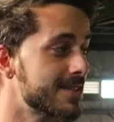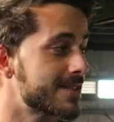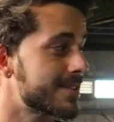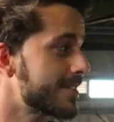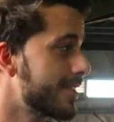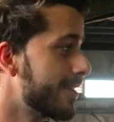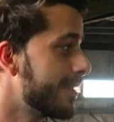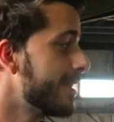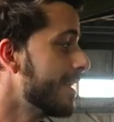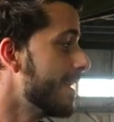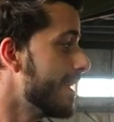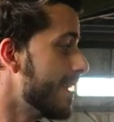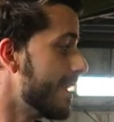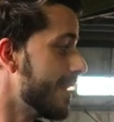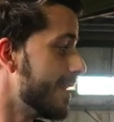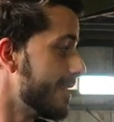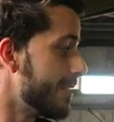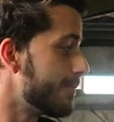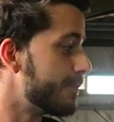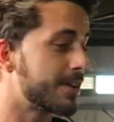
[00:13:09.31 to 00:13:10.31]
So
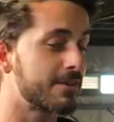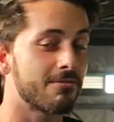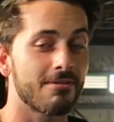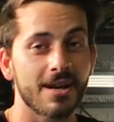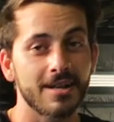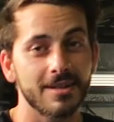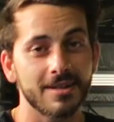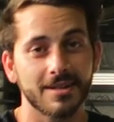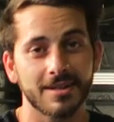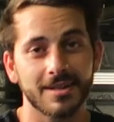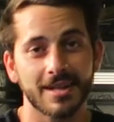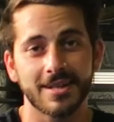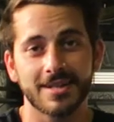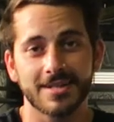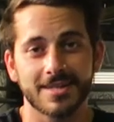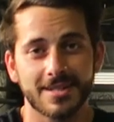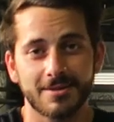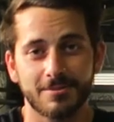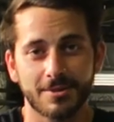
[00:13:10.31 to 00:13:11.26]
we're creating a legacy,